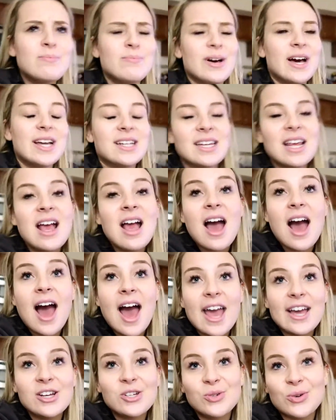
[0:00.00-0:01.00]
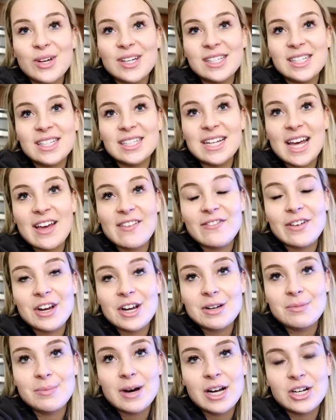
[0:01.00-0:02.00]
but I enjoyed today
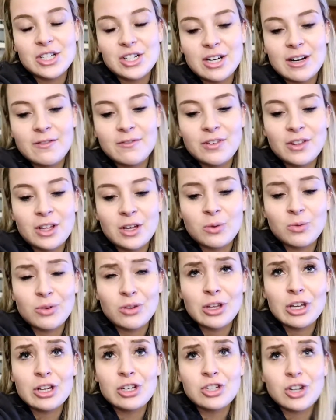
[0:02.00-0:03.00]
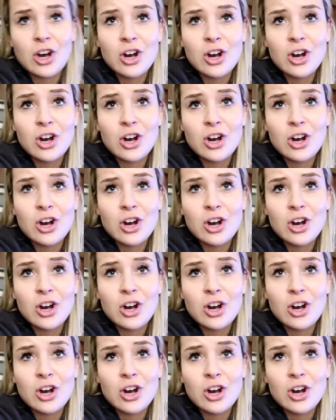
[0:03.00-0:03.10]
very much, and I'm feeling really